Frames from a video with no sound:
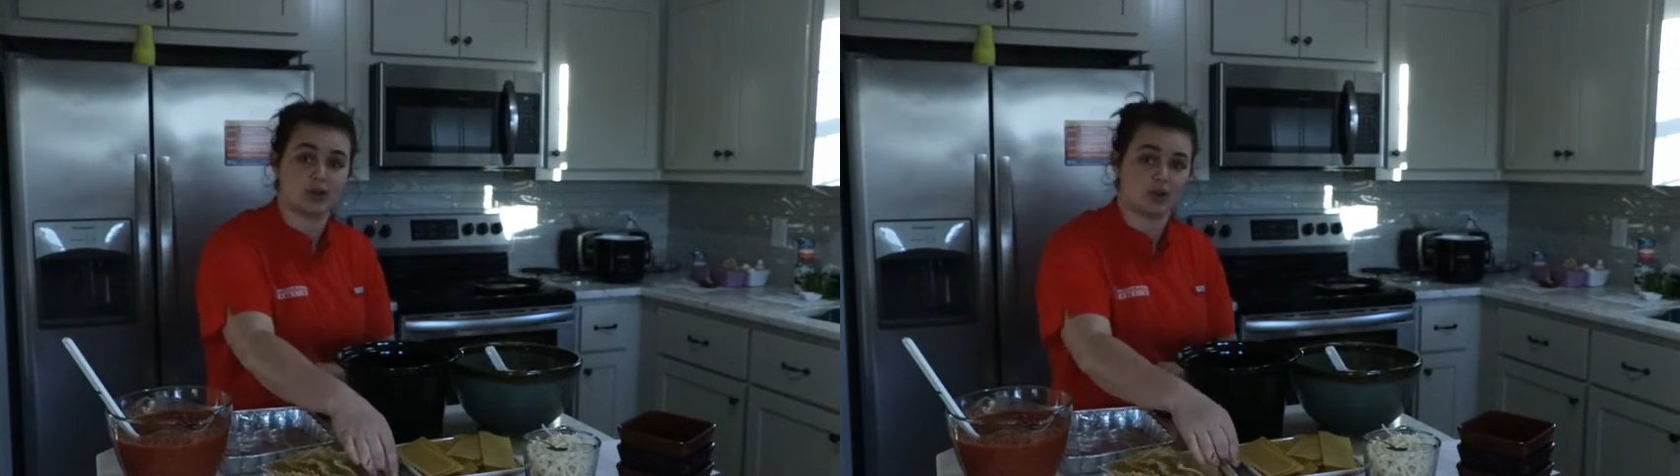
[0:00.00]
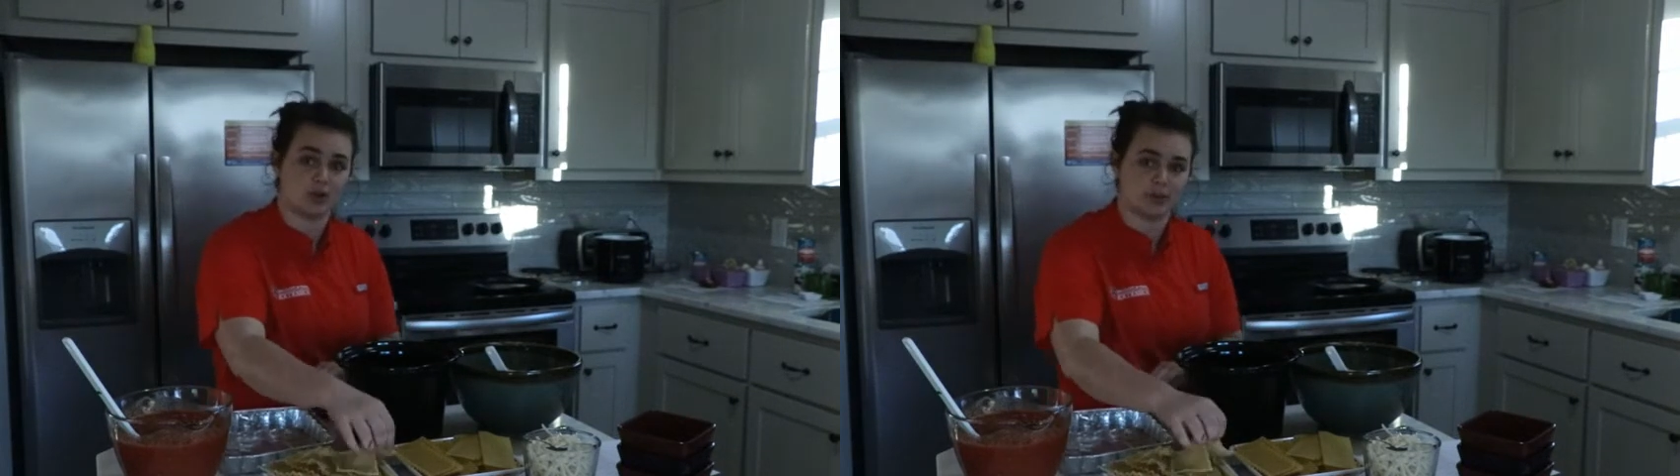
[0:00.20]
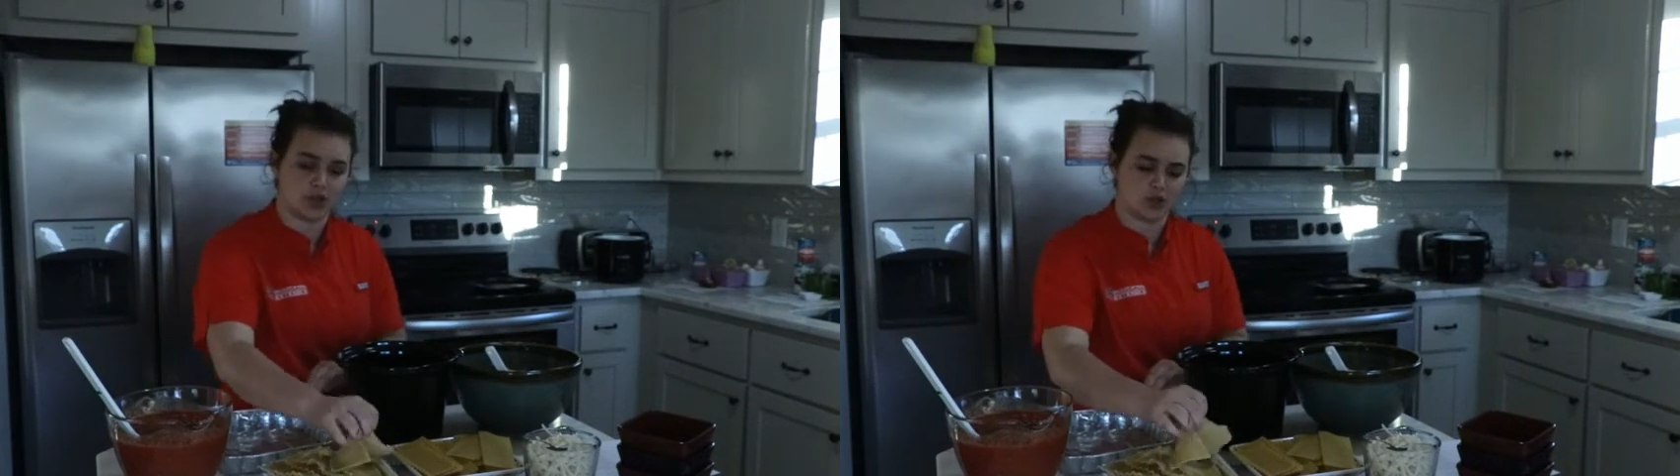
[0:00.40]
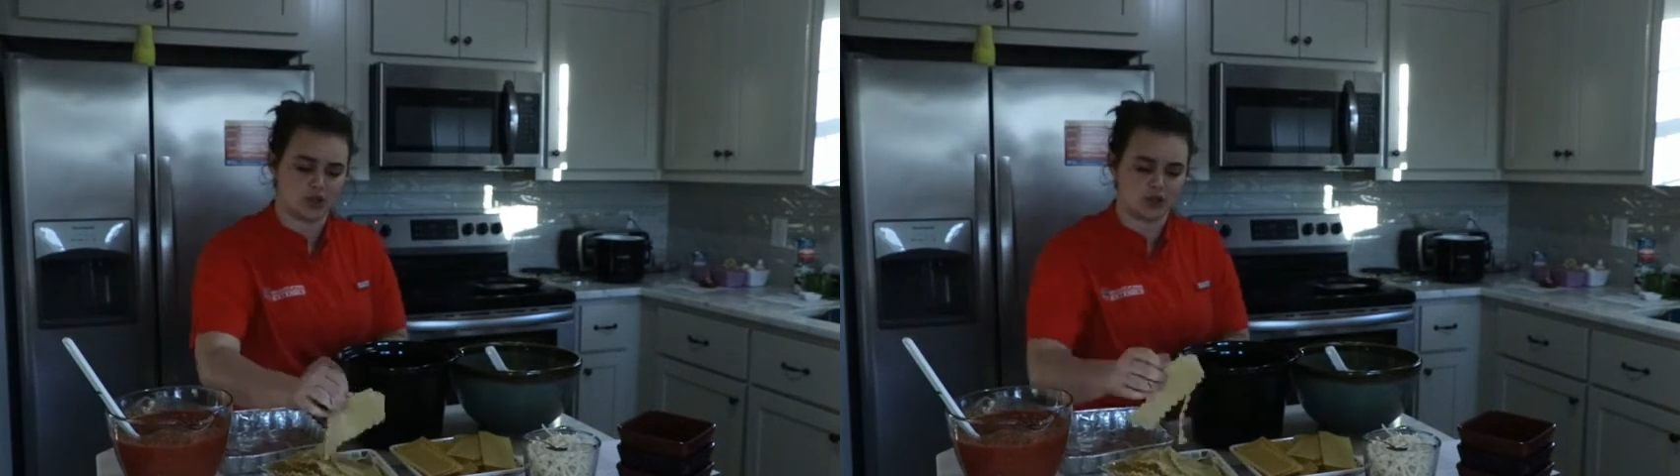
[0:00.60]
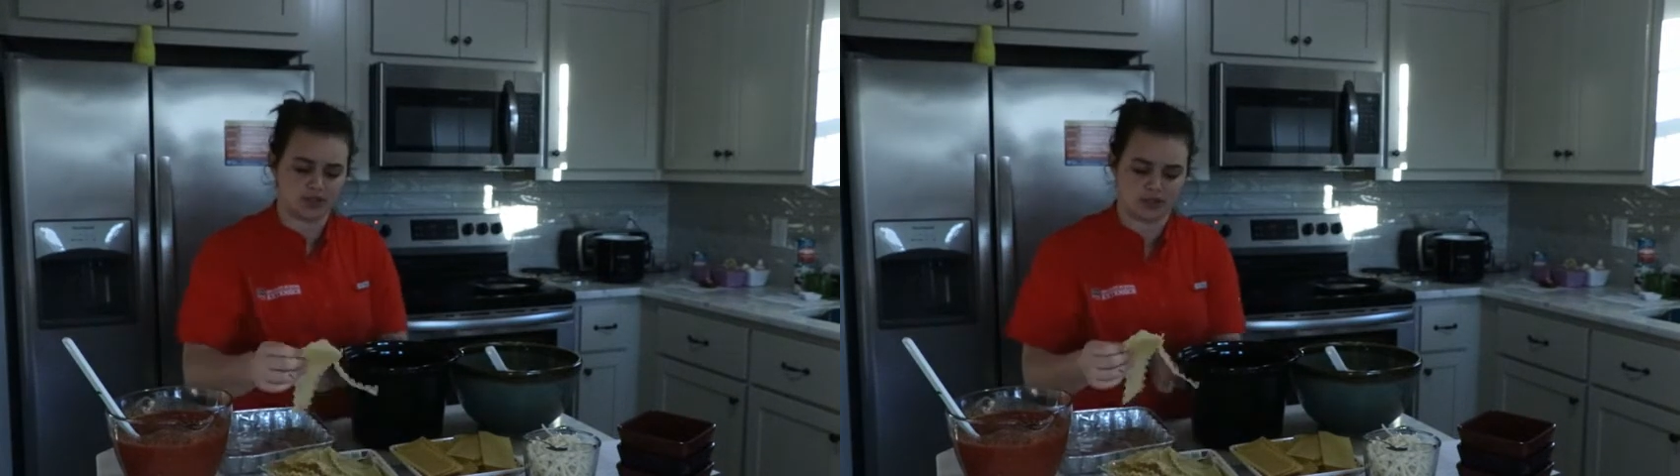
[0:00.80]
a little bit
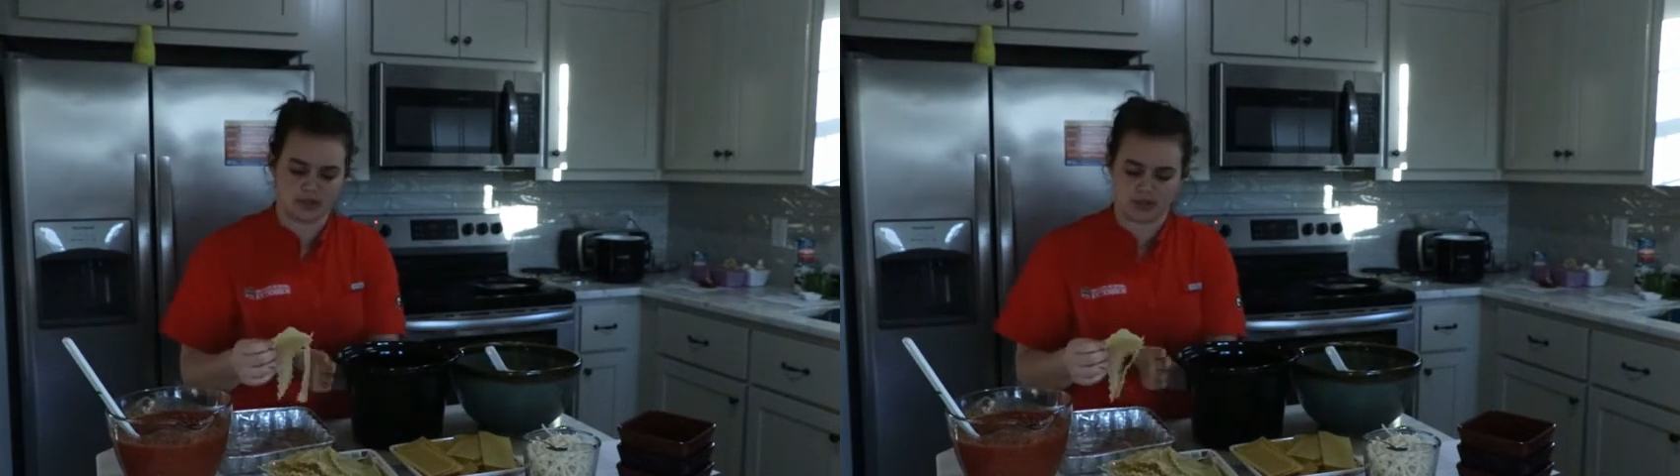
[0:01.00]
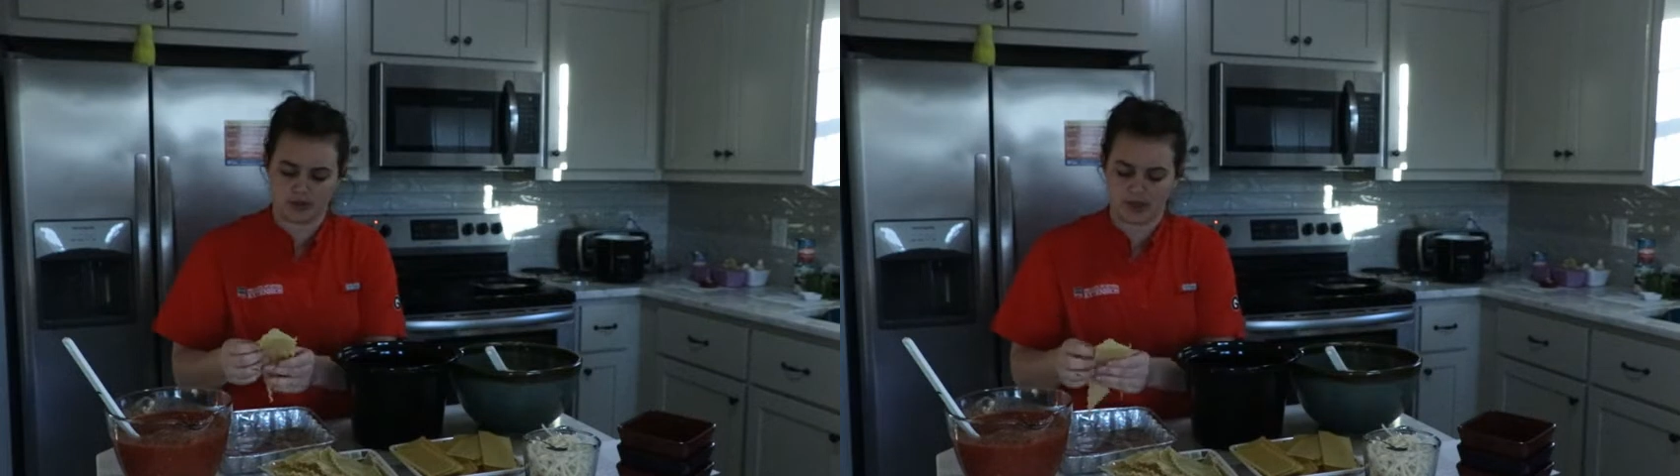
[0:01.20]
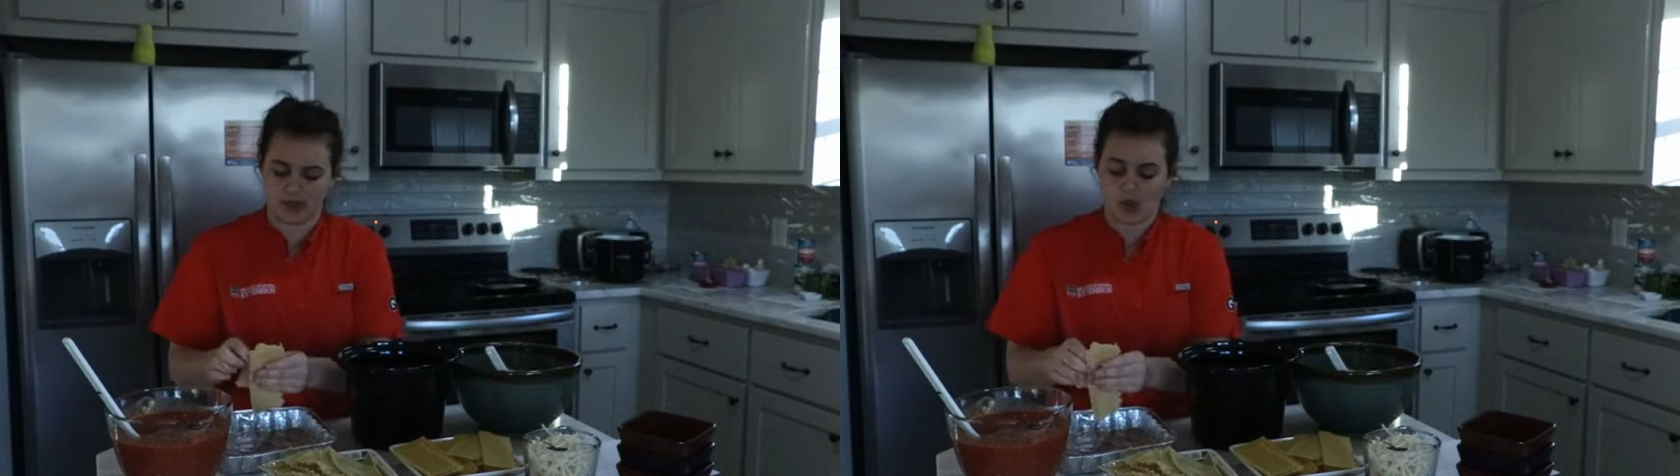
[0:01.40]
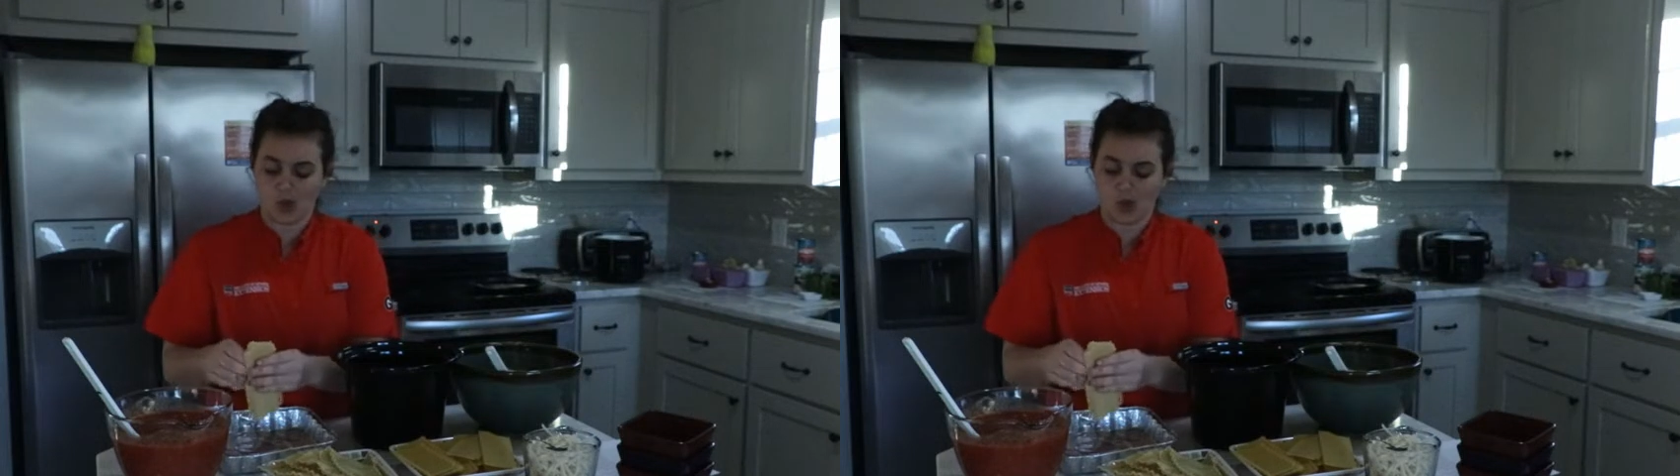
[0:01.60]
cooked, so that